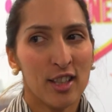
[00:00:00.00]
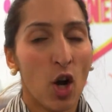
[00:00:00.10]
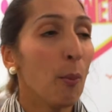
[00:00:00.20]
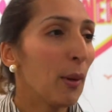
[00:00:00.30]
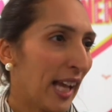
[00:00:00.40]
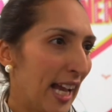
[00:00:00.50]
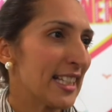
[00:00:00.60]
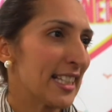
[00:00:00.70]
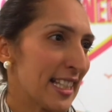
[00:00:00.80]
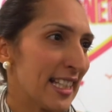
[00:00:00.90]

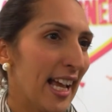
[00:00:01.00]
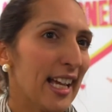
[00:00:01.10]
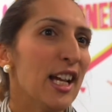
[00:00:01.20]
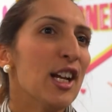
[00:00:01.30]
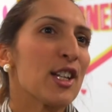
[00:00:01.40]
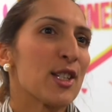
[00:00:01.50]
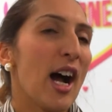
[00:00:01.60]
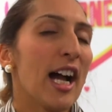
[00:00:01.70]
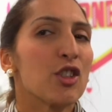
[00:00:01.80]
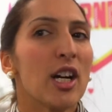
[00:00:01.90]
complicated to say, so
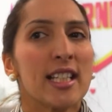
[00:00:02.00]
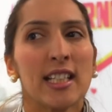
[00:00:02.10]
I tried